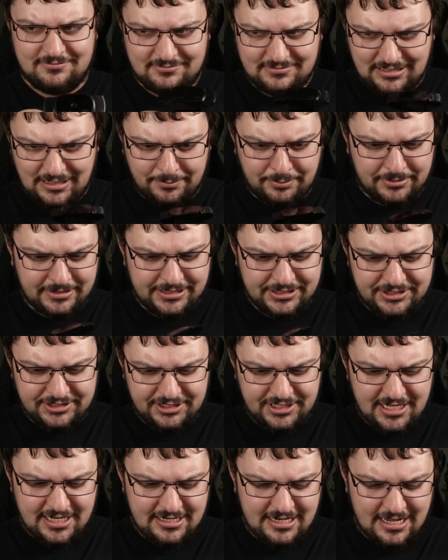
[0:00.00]

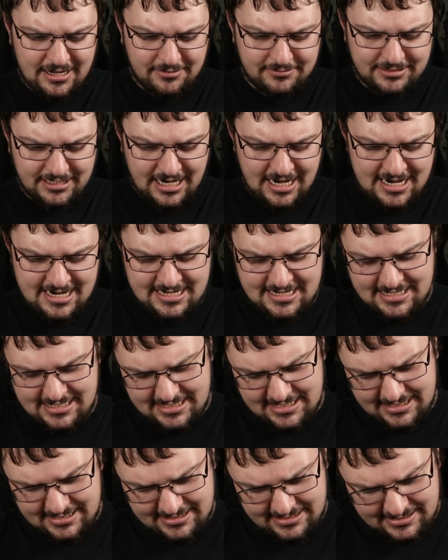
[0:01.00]
appreciate how tiny
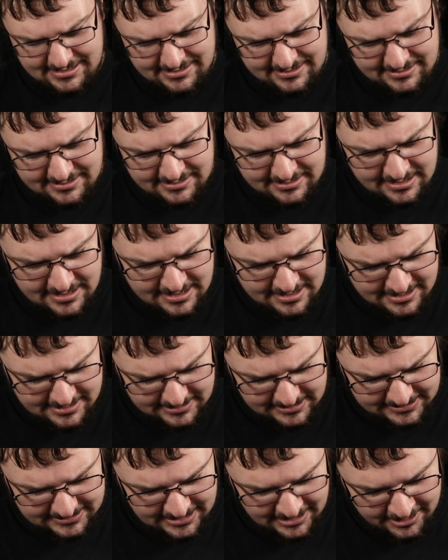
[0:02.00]
this is?
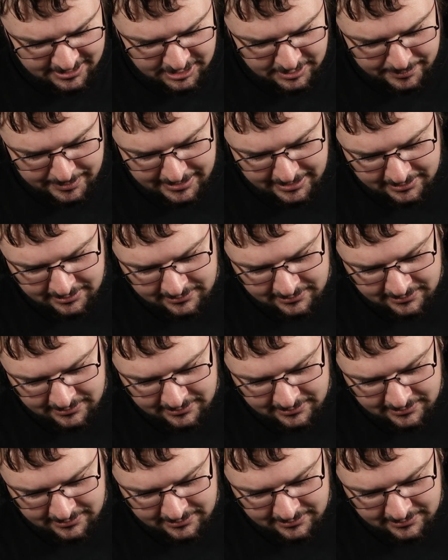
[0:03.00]
Is that an appeal?